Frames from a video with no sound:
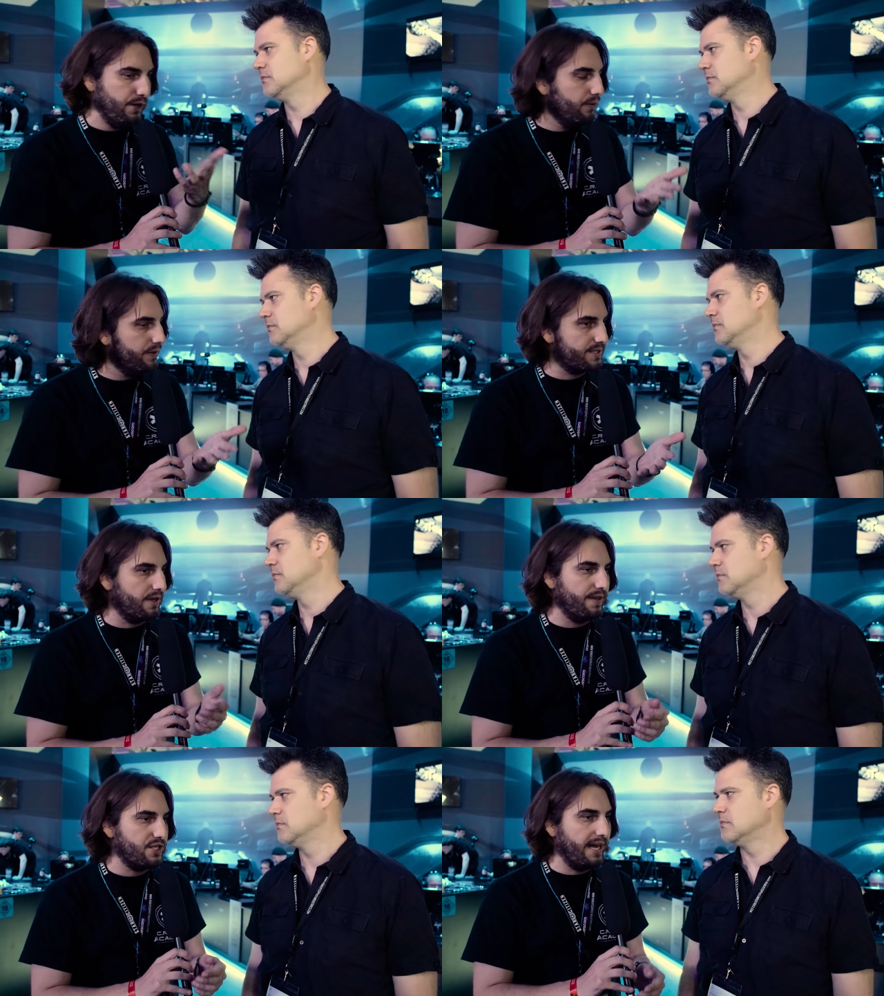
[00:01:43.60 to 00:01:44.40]
Speaker 1: viewers
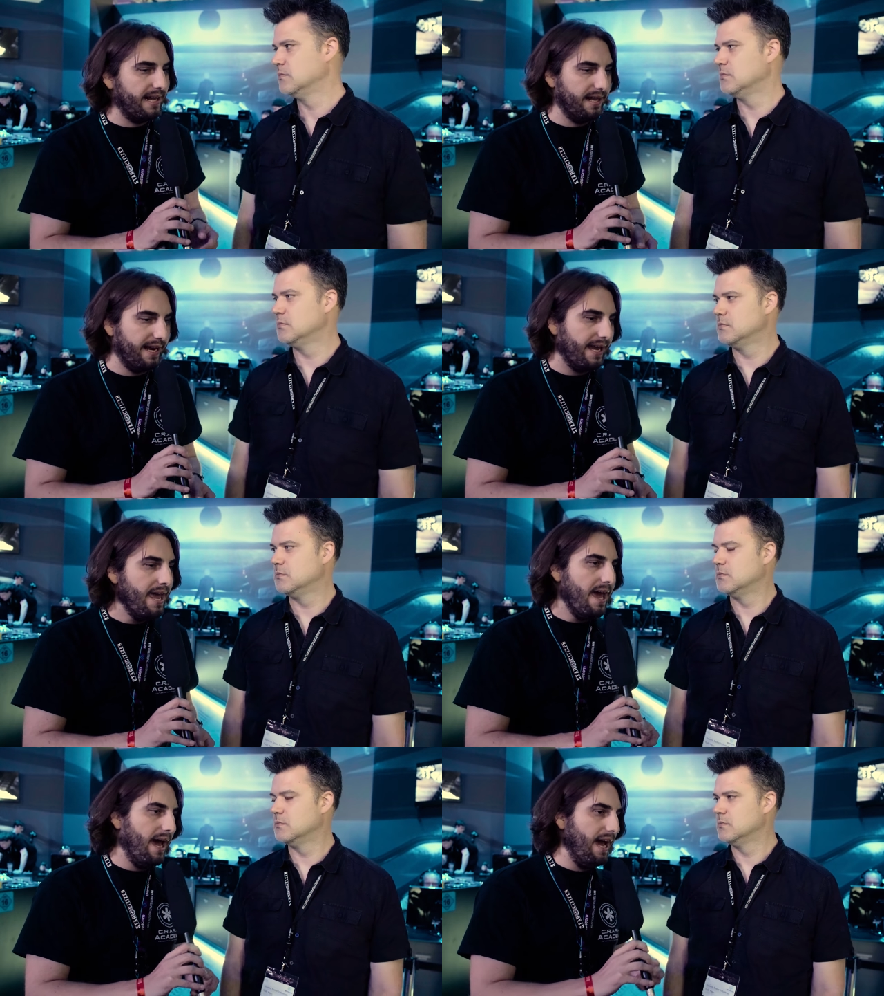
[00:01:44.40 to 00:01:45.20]
on the channel, like.
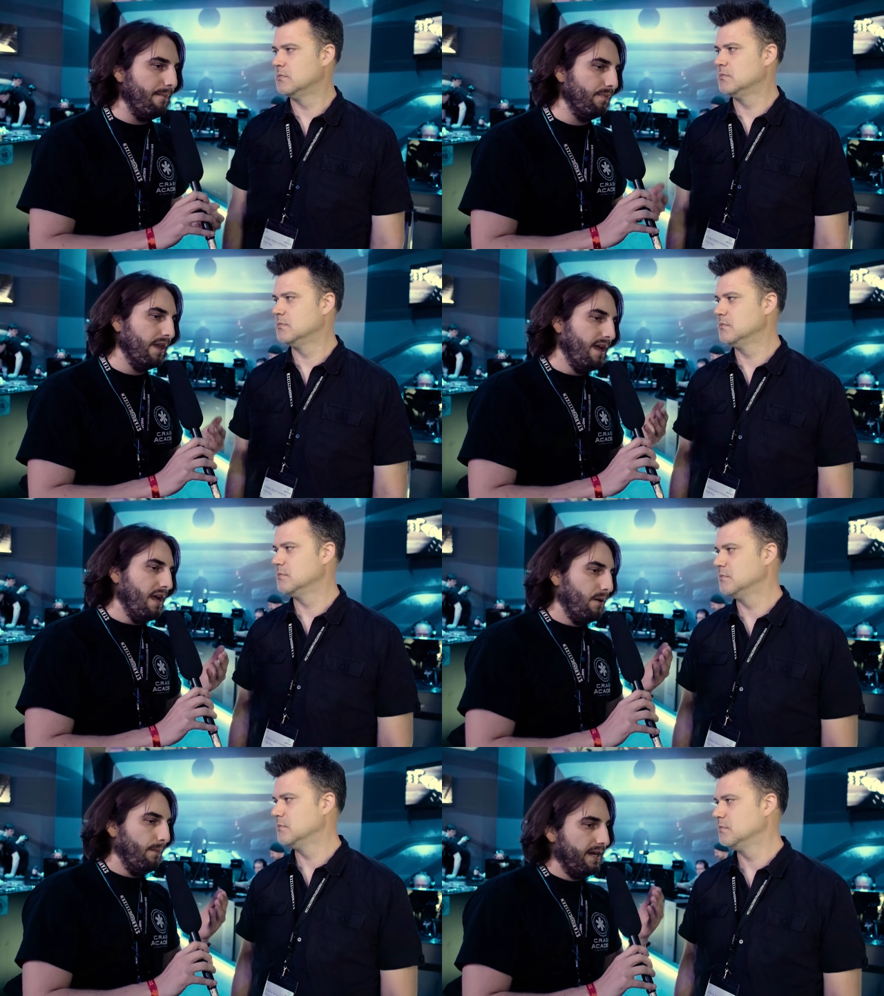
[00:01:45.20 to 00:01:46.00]
Um,
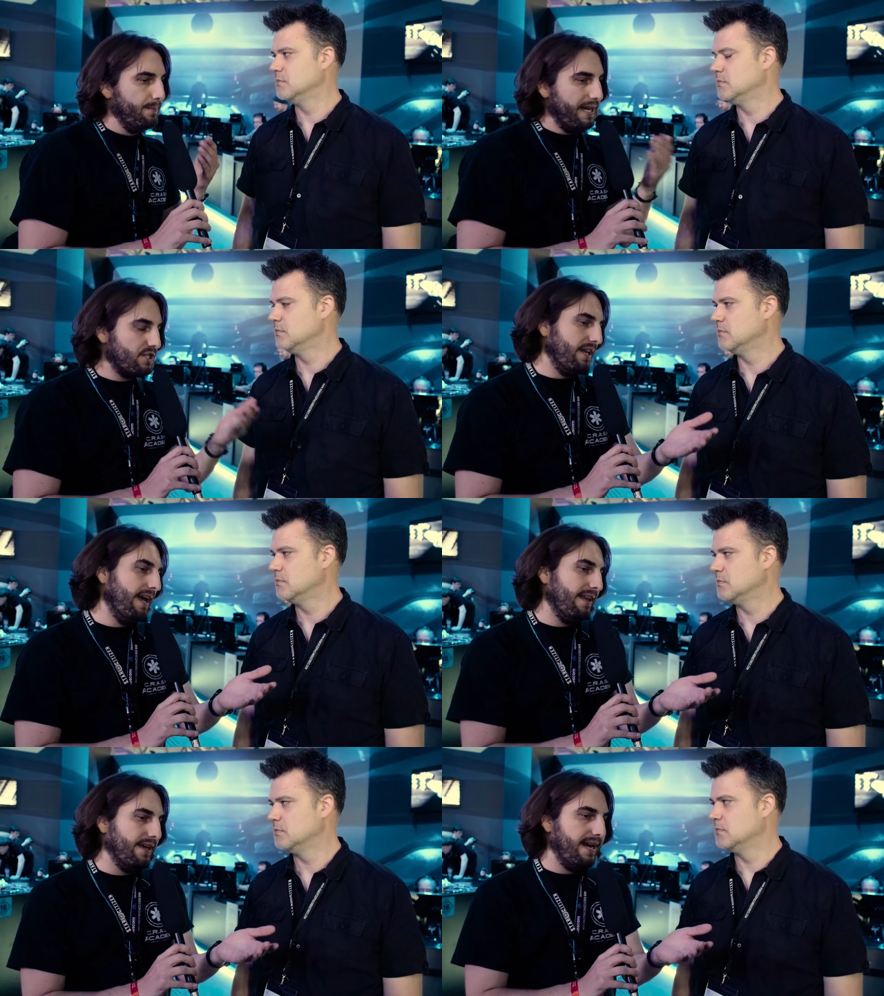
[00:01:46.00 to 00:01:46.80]

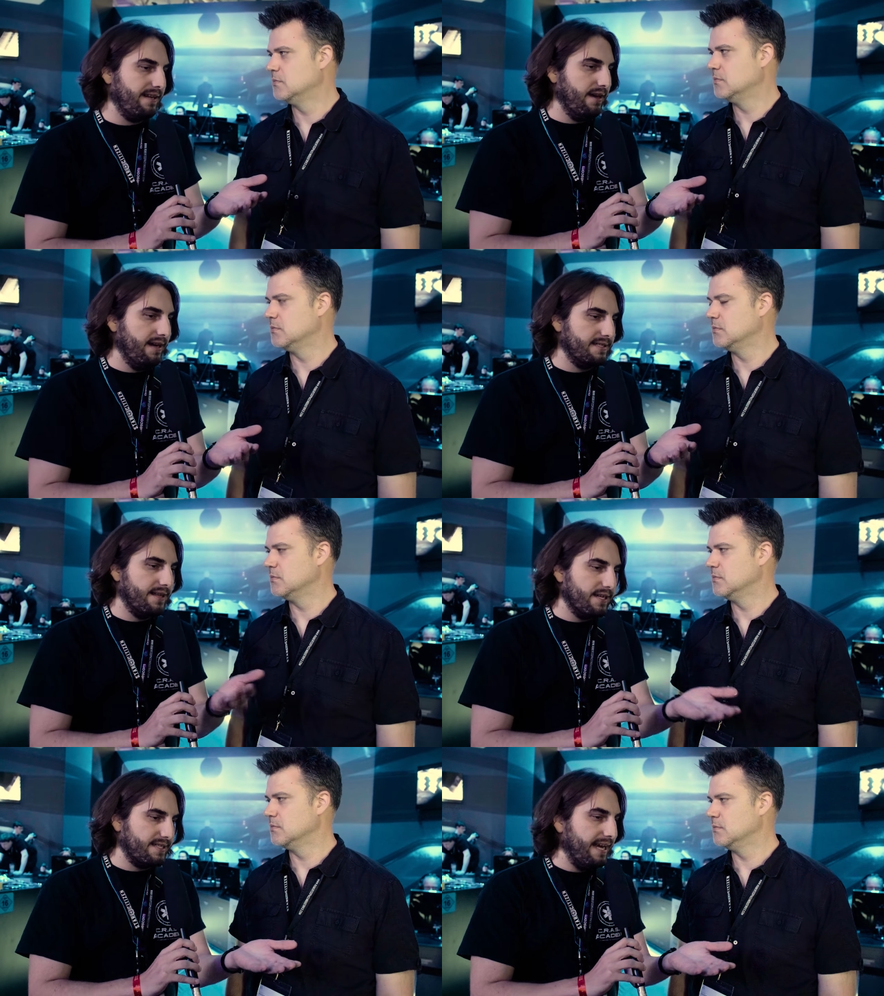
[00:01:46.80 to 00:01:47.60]
Imagining like the
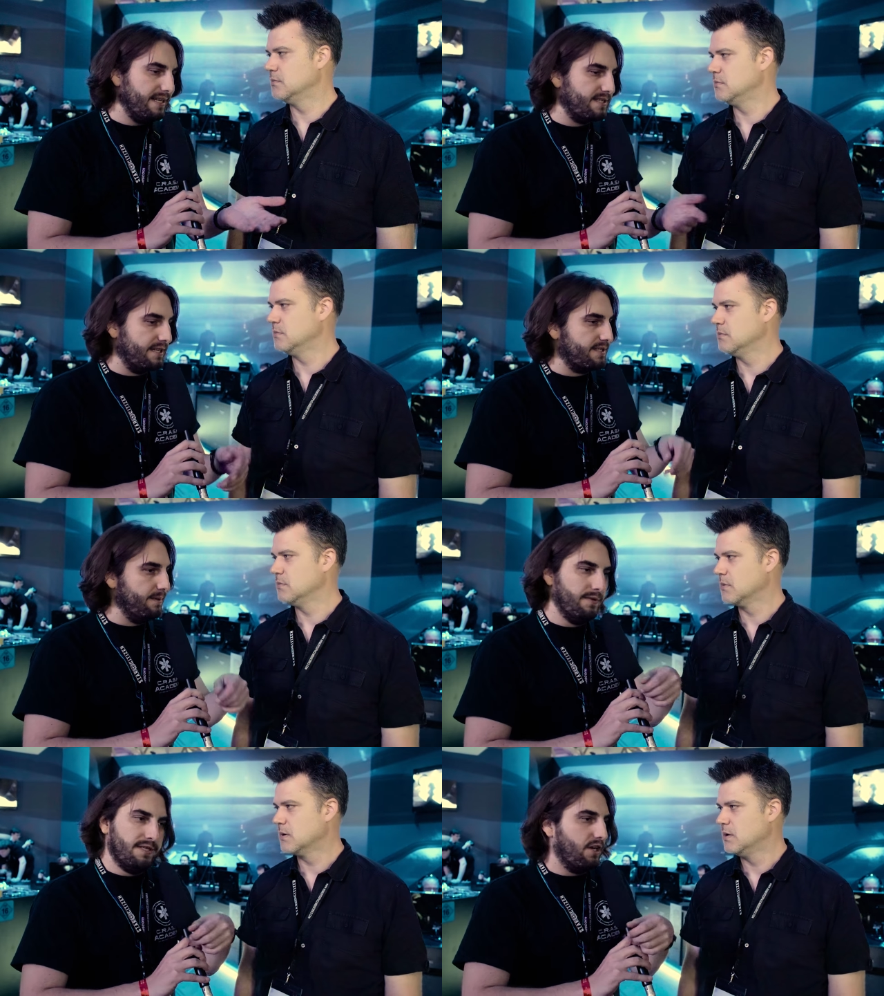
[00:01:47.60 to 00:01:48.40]
the Stanton
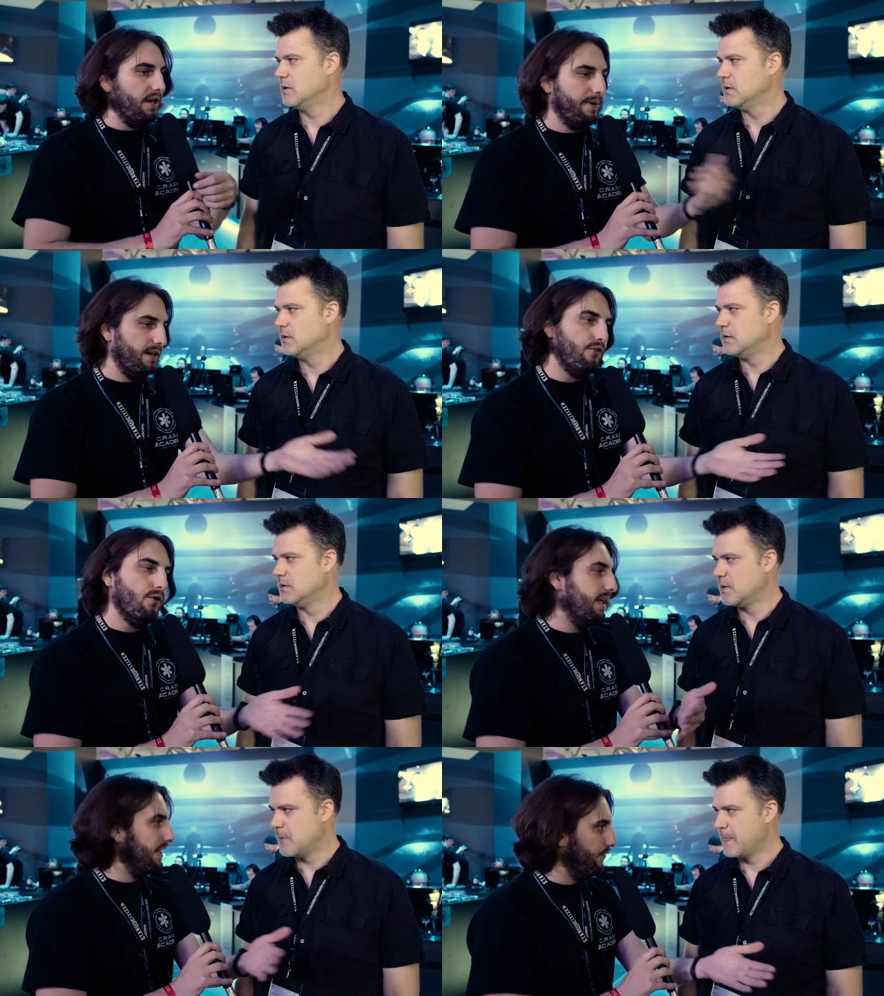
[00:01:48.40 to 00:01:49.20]
system is going to be a
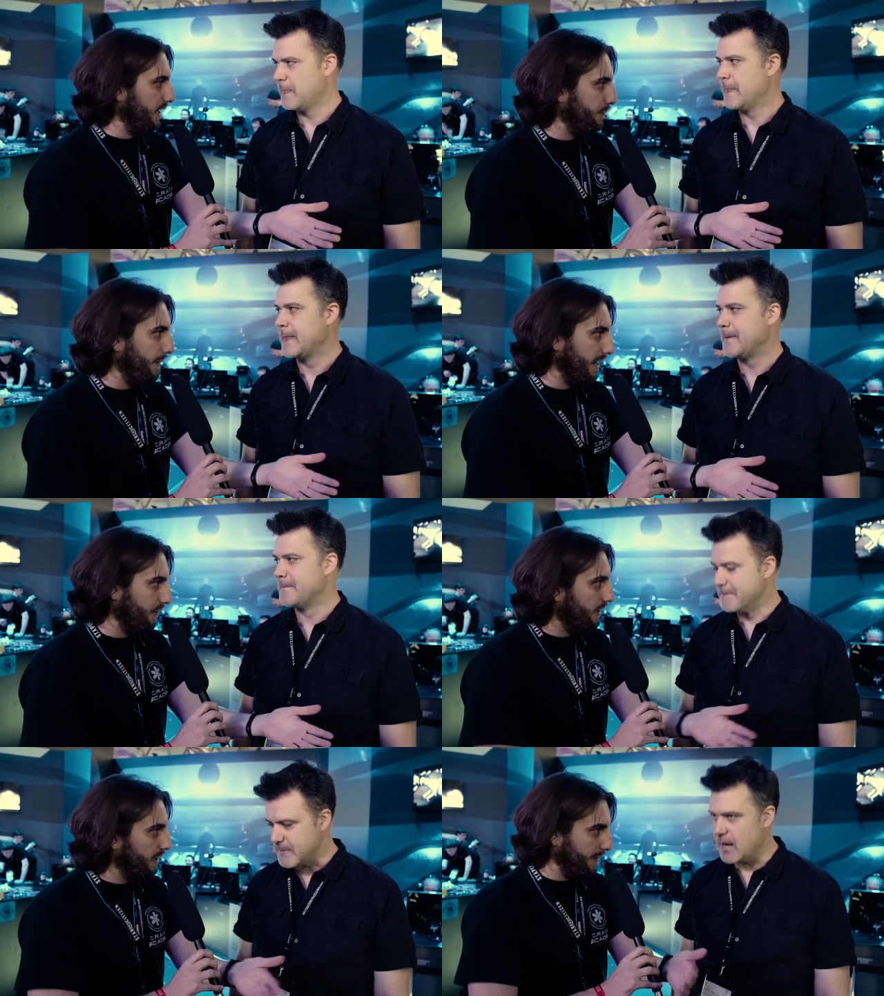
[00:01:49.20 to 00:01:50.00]
really really big,
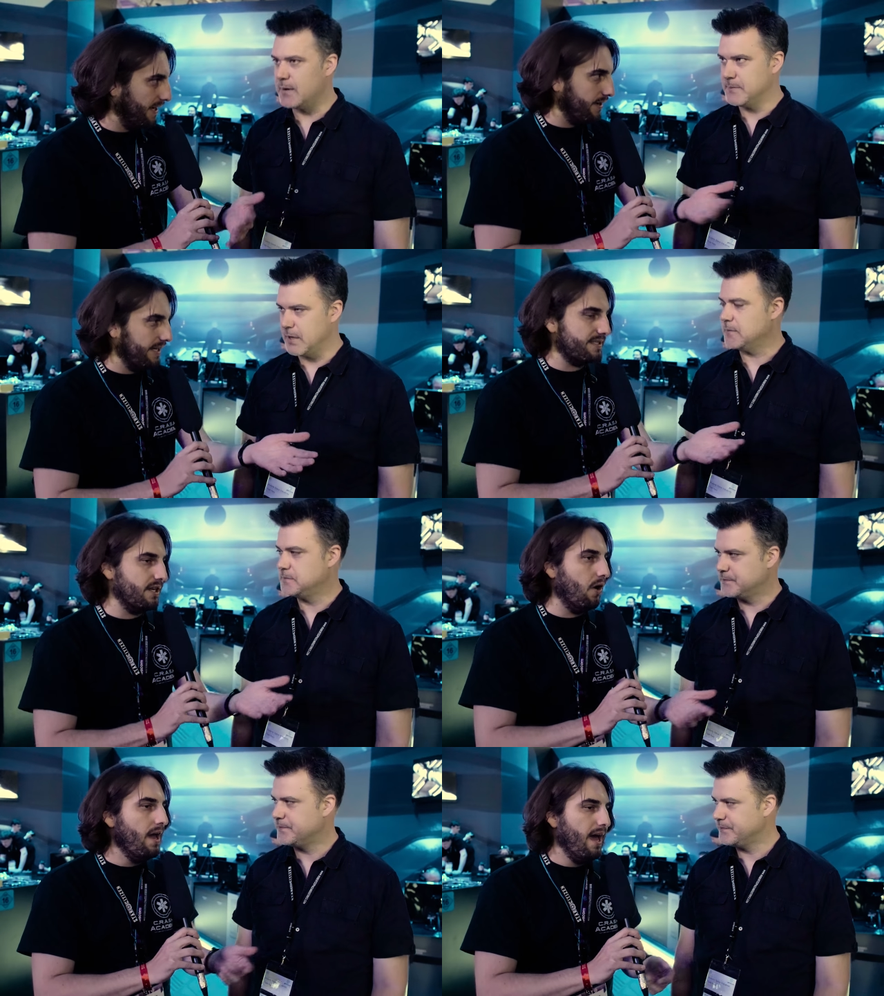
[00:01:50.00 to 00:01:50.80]
really yeah, really big. Yeah.
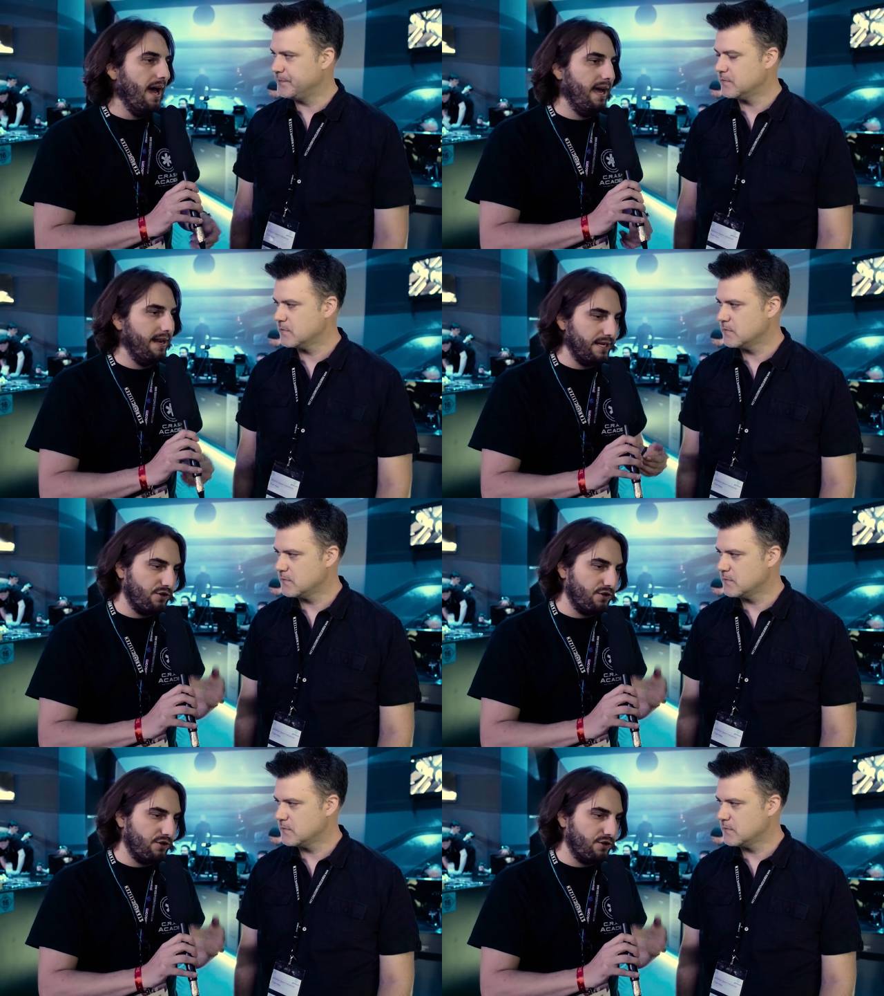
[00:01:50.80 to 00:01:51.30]
So uh, like